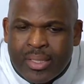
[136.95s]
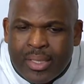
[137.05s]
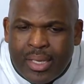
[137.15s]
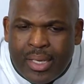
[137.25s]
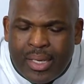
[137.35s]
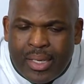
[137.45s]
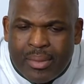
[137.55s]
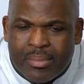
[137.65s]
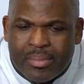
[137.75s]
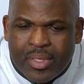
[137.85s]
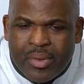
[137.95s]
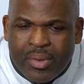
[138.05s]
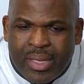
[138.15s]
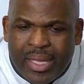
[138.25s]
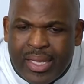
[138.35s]
you know,
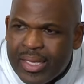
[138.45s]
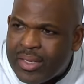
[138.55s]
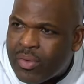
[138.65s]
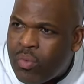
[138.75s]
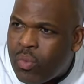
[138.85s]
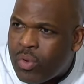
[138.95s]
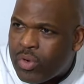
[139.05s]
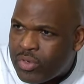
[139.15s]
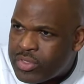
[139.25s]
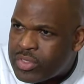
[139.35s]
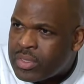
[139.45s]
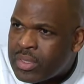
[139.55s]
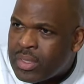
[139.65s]
late in the quarters.